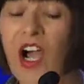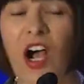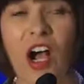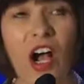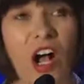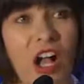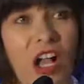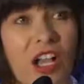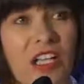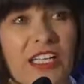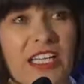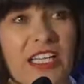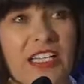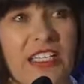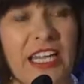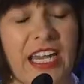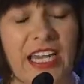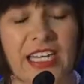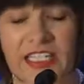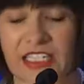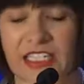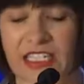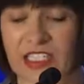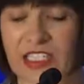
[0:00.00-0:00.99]
"All
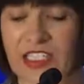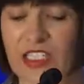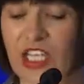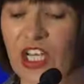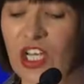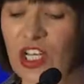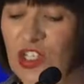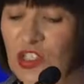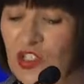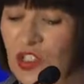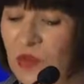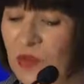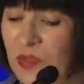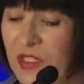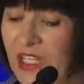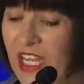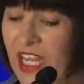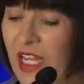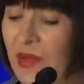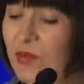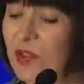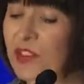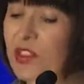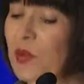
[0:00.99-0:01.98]
Canadians should be
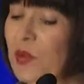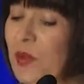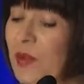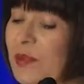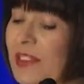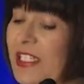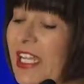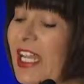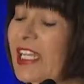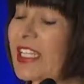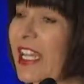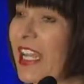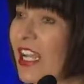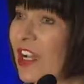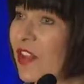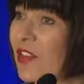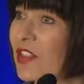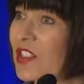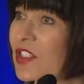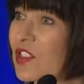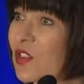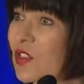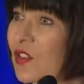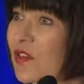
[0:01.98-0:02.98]
able to obtain
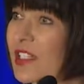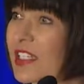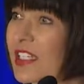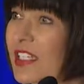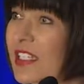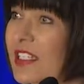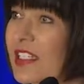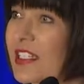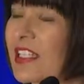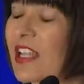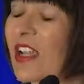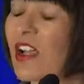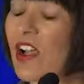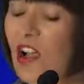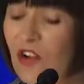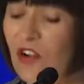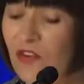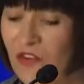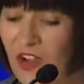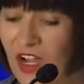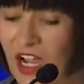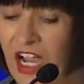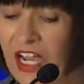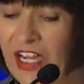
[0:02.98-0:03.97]
health services
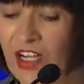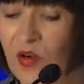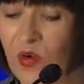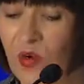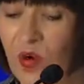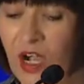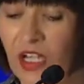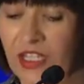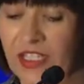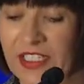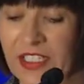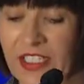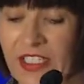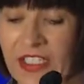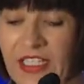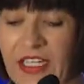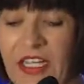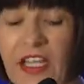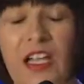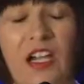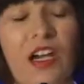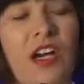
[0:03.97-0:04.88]
of high quality